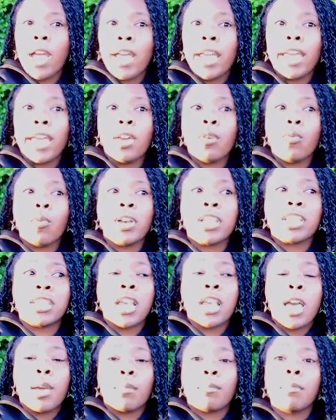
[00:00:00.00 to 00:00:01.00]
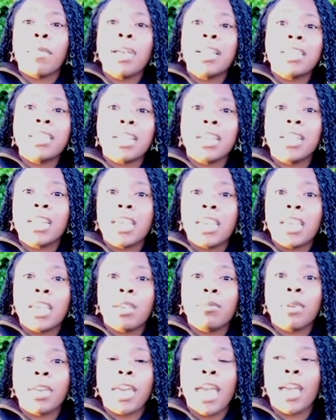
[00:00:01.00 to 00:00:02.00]
he was mentally
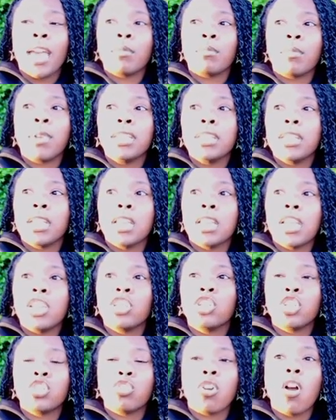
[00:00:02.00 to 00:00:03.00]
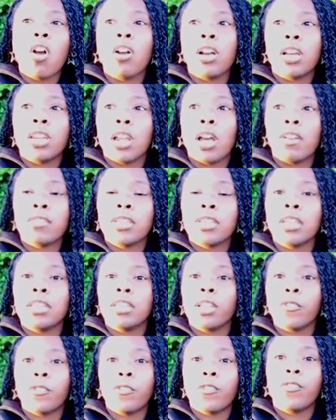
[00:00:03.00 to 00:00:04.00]
he became mentally strong enough to
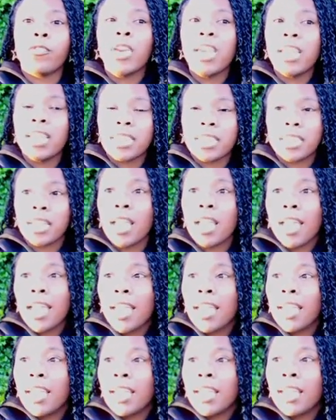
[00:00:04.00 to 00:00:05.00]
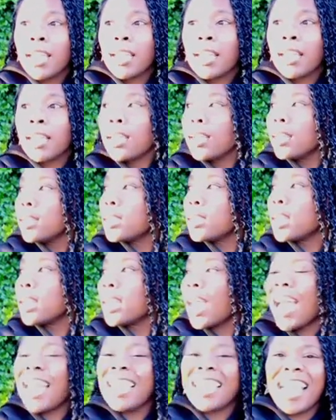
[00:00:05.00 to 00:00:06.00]
defeat to
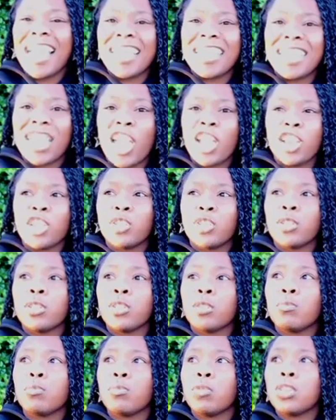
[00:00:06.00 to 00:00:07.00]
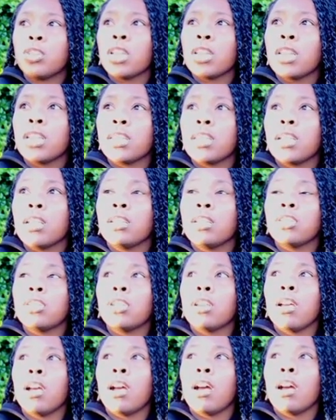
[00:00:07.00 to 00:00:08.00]
not let that to to,
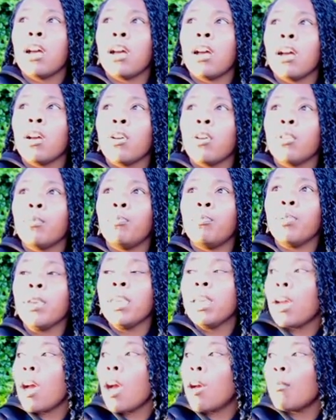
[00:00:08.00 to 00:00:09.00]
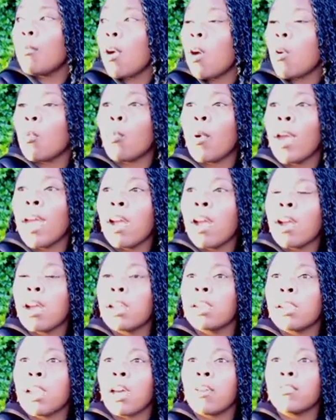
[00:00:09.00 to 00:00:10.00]
to uh, become aware
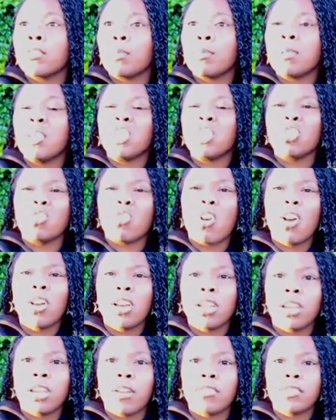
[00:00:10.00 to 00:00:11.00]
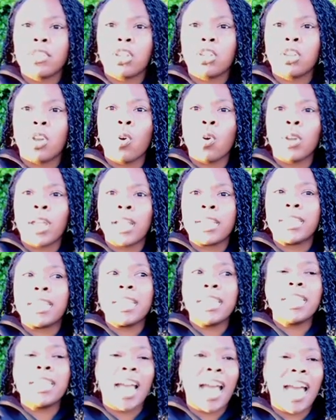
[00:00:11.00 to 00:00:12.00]
enough to be strong enough to know that
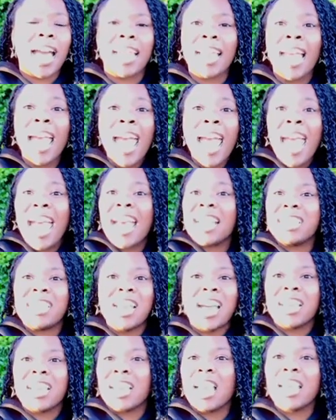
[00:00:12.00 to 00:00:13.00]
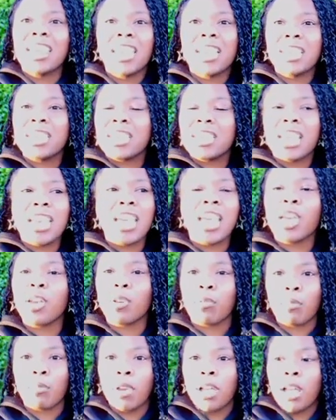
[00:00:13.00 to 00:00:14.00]
Dion has done nothing to him,